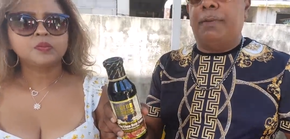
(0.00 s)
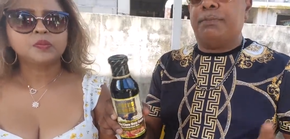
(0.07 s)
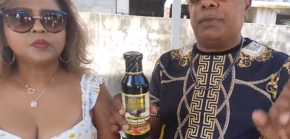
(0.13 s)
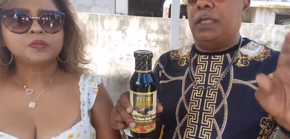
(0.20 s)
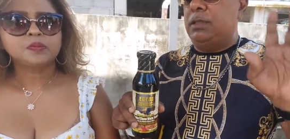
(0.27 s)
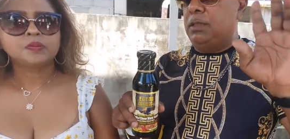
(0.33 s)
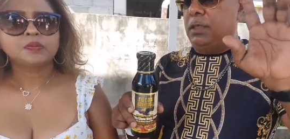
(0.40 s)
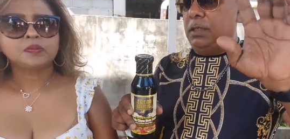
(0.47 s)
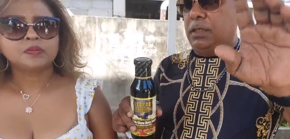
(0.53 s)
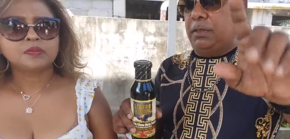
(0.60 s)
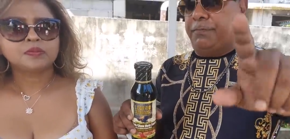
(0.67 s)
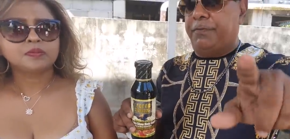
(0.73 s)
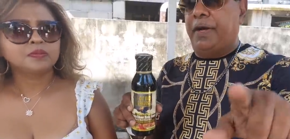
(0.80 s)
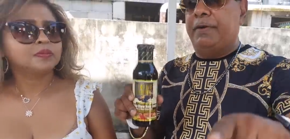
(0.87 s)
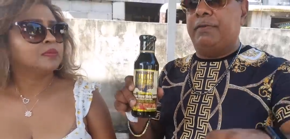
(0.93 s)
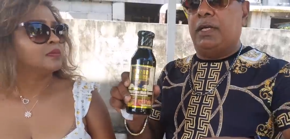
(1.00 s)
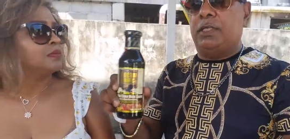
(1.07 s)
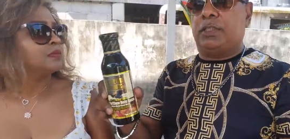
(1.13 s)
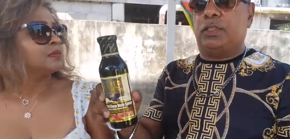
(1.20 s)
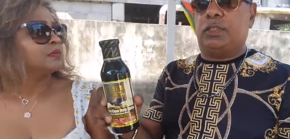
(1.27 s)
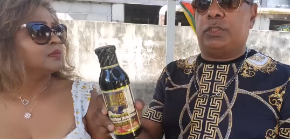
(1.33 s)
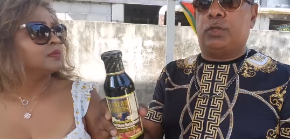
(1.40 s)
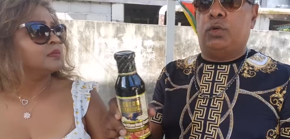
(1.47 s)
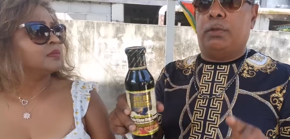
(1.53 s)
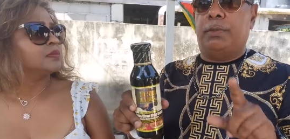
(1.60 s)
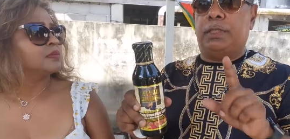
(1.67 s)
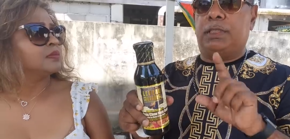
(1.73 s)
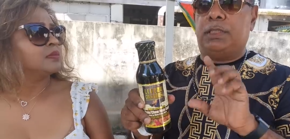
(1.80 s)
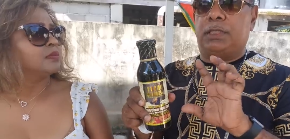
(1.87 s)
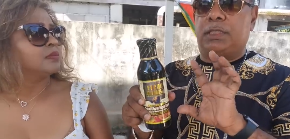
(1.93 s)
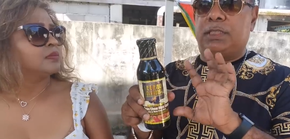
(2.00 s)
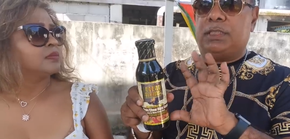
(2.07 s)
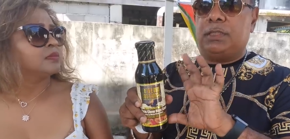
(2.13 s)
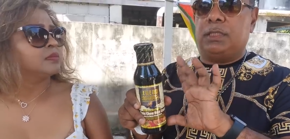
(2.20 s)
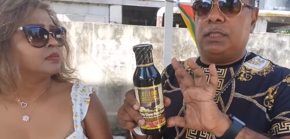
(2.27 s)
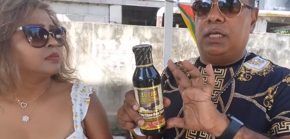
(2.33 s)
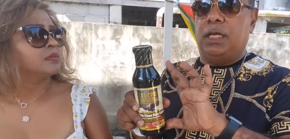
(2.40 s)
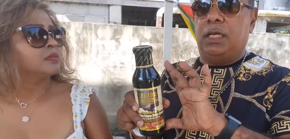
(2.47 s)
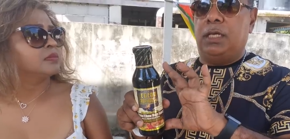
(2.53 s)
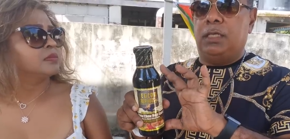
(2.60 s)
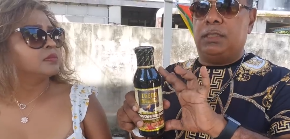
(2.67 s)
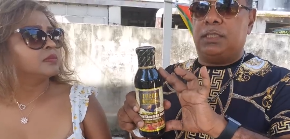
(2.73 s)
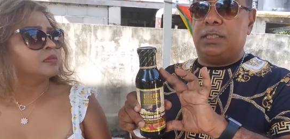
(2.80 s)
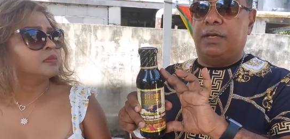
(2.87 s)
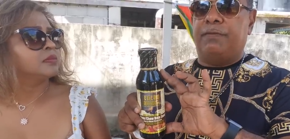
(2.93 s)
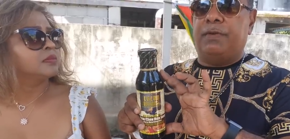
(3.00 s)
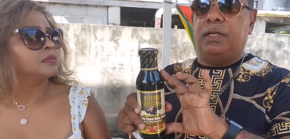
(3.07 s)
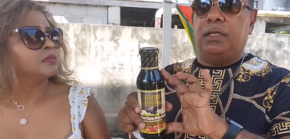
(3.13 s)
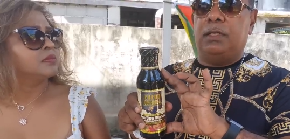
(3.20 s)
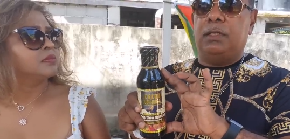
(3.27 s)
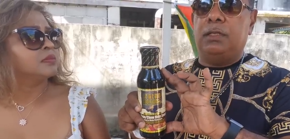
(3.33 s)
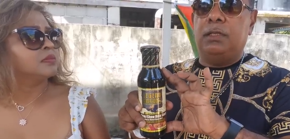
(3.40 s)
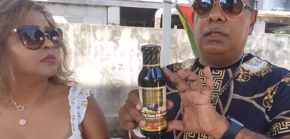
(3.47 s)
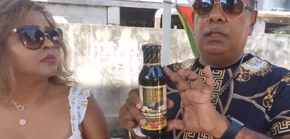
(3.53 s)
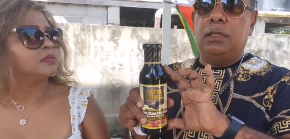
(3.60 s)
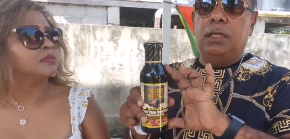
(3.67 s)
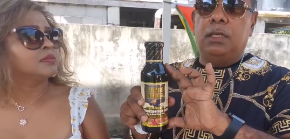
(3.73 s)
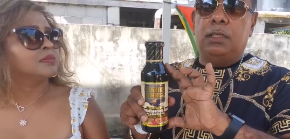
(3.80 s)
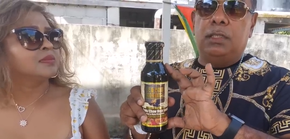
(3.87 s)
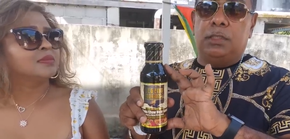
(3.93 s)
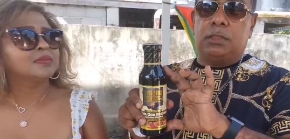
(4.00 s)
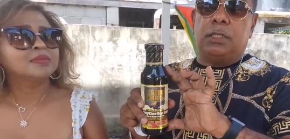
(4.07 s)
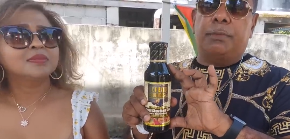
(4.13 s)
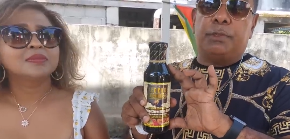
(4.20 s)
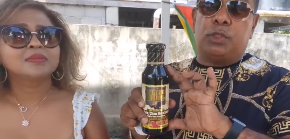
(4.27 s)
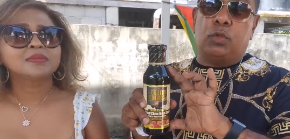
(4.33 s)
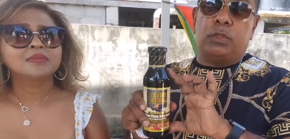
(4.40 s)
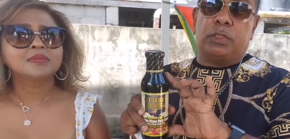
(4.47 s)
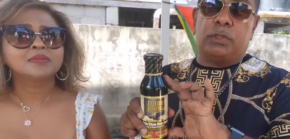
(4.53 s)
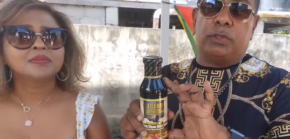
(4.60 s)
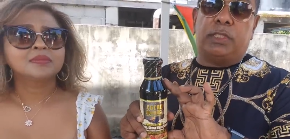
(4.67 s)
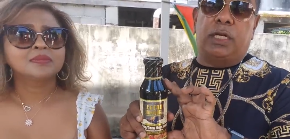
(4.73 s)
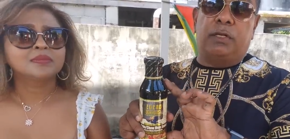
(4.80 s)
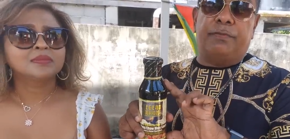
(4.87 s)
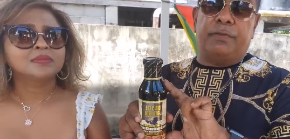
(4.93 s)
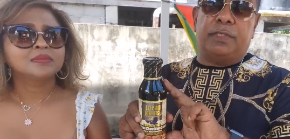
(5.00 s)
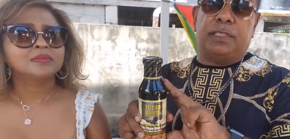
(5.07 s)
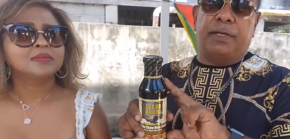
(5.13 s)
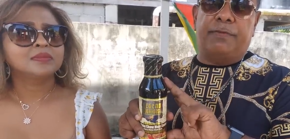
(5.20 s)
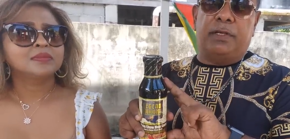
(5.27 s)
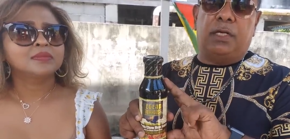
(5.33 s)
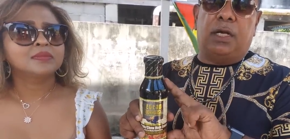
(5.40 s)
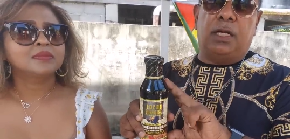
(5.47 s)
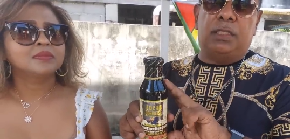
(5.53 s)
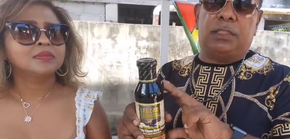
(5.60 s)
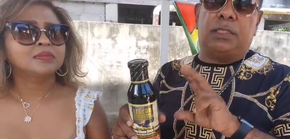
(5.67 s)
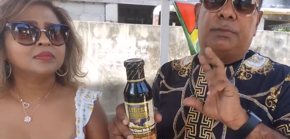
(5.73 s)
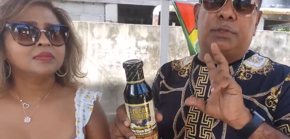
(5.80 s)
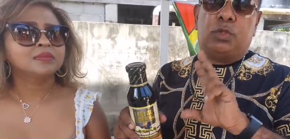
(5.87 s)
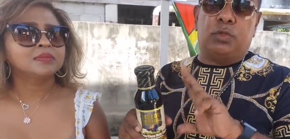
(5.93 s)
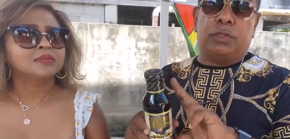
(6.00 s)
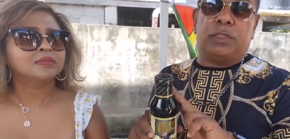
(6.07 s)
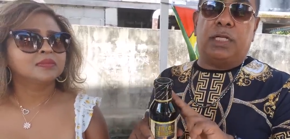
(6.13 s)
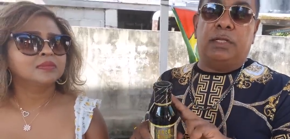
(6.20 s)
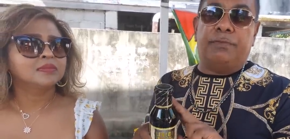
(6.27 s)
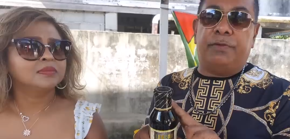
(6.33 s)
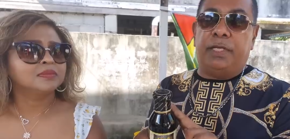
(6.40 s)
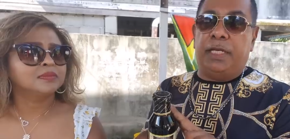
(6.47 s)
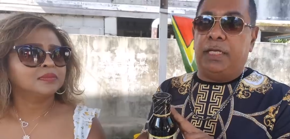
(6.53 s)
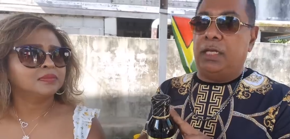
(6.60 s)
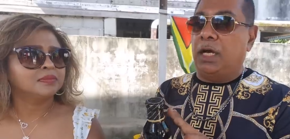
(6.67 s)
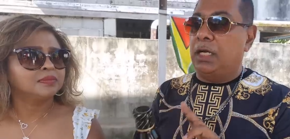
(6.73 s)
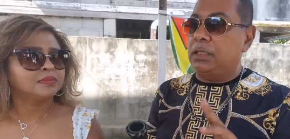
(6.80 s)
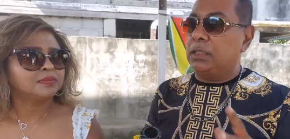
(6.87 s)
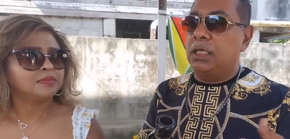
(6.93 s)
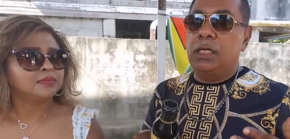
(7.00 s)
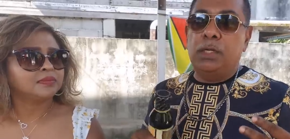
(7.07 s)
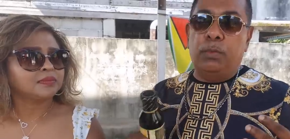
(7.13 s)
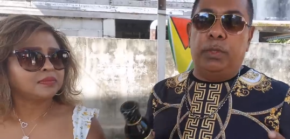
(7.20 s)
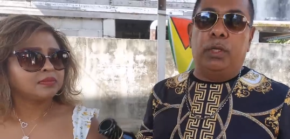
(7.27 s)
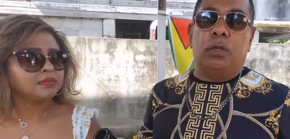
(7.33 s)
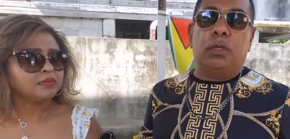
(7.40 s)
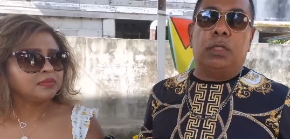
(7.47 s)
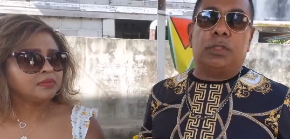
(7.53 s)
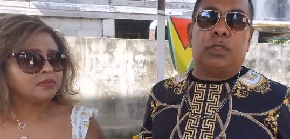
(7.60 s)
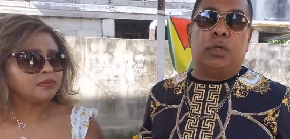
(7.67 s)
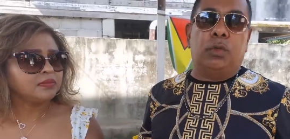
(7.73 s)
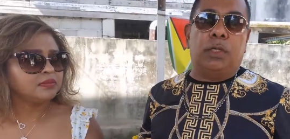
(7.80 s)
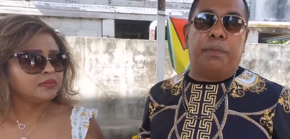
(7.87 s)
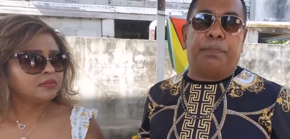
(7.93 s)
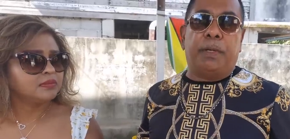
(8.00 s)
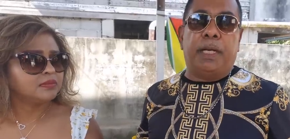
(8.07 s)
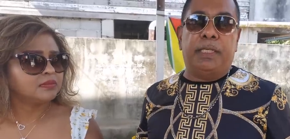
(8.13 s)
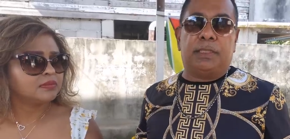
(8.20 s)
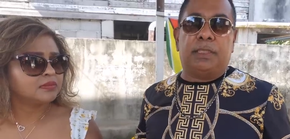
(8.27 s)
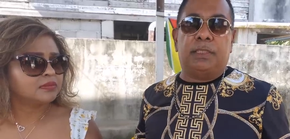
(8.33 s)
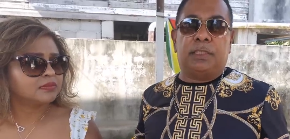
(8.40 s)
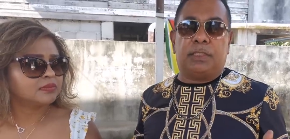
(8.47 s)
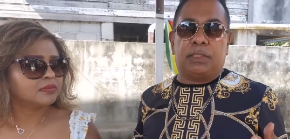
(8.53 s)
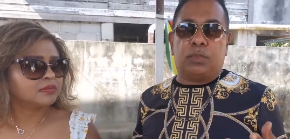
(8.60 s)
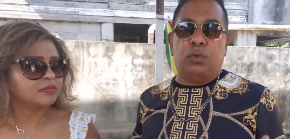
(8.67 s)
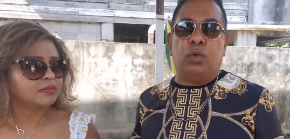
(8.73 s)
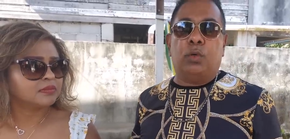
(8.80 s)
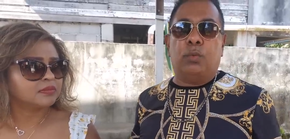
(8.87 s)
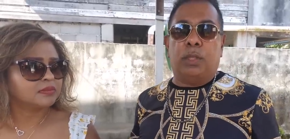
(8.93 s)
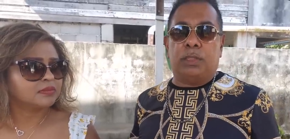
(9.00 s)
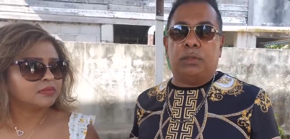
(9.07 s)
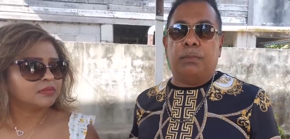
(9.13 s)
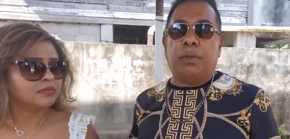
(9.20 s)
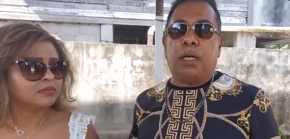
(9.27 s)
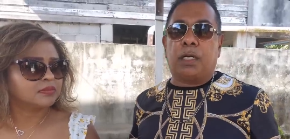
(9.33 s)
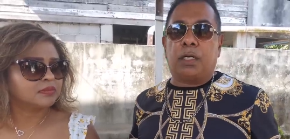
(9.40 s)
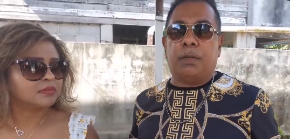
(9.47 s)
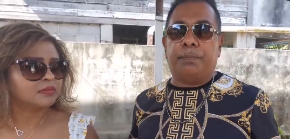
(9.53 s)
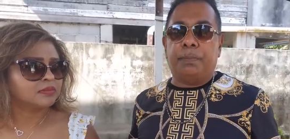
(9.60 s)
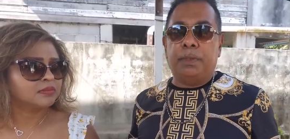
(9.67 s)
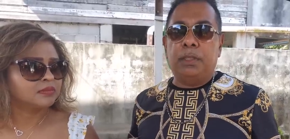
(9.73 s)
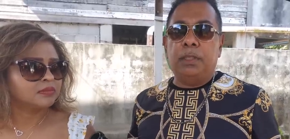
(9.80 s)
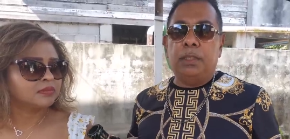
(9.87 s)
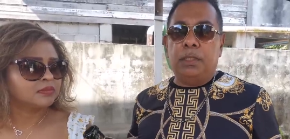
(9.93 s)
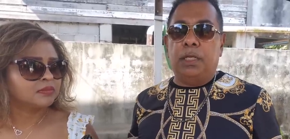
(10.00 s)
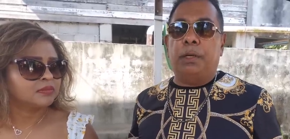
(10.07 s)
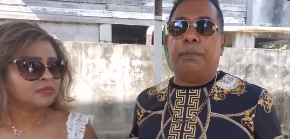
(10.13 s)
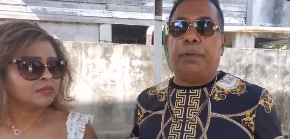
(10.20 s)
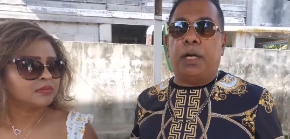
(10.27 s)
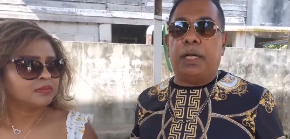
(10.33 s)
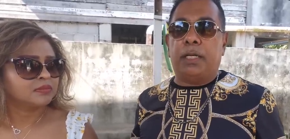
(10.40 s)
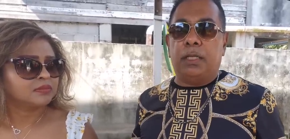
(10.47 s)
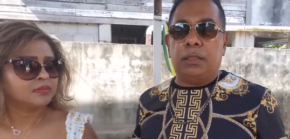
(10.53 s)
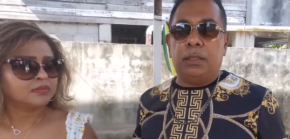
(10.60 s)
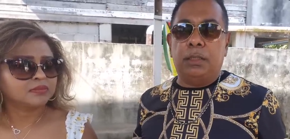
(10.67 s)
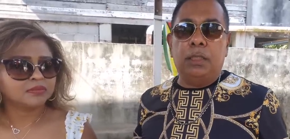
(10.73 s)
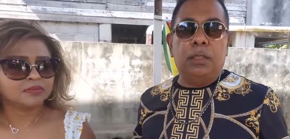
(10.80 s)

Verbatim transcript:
Speaker 1: um, dollars? Um, no, no, no, five dollars the store, but seven. Some stores will sell it for seven dollars. Some stores sell it for eight dollars. We don't control the price that the store want to mark up their product.